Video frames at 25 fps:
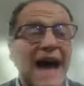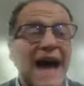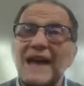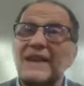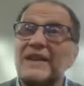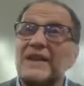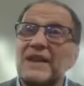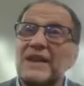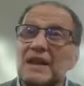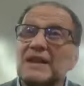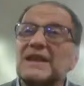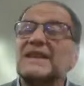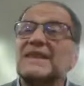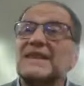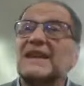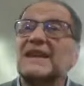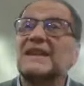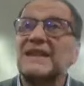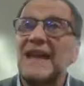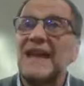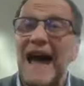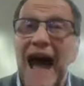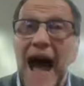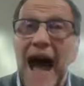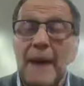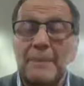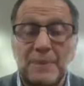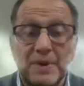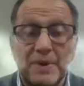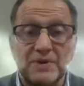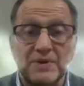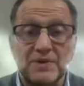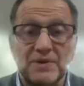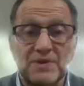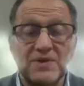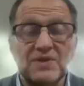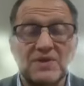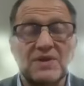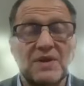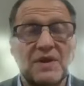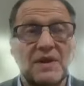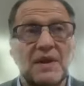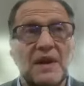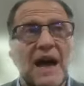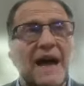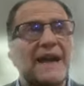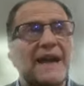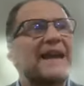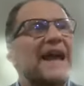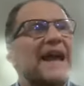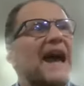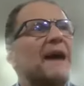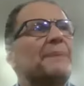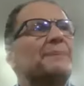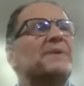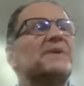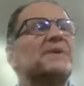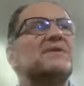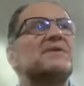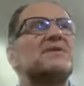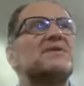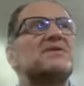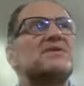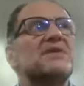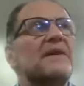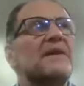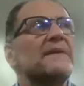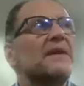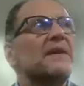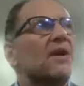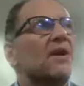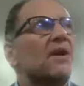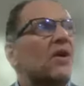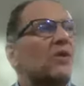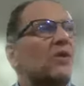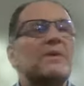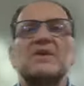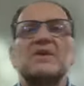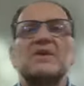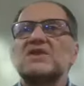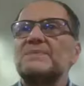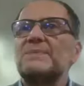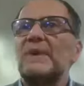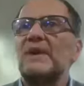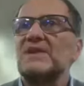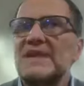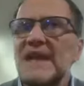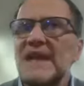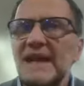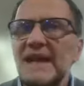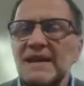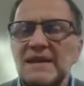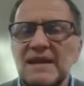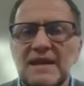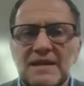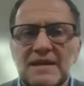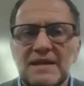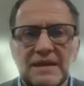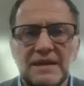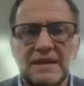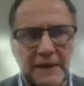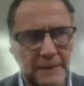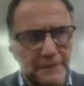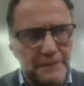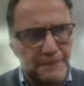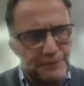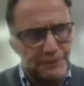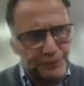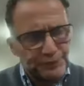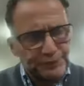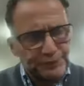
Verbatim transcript: And the other thing that happens, and it happens almost spontaneously,